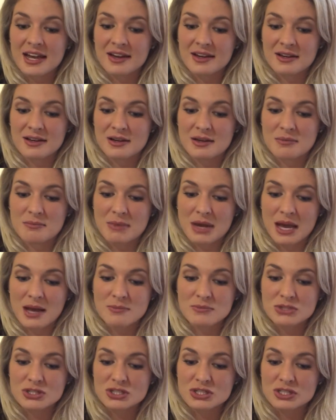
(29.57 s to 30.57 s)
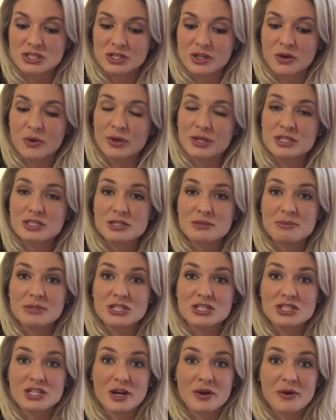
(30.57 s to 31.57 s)
I'm just going to be
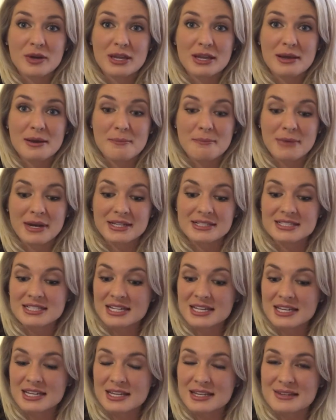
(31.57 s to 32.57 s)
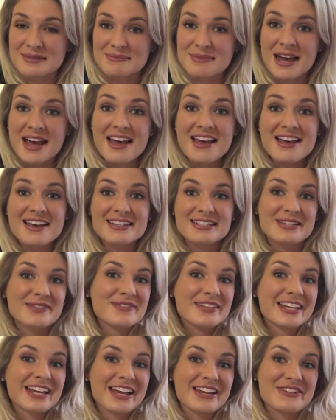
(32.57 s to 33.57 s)
showing my team
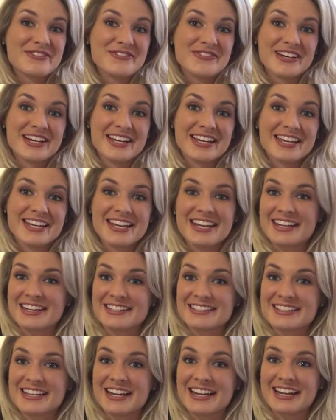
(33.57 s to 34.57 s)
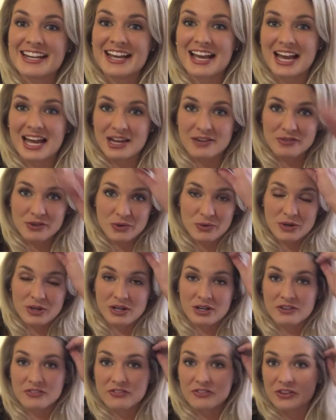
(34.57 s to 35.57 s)
something kind of fun and exciting I have going
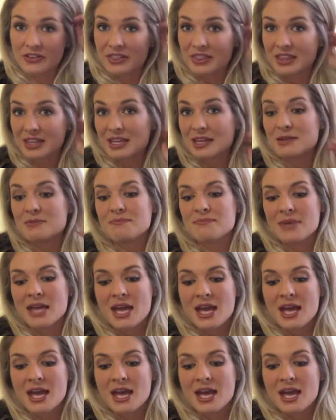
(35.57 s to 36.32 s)
on for them.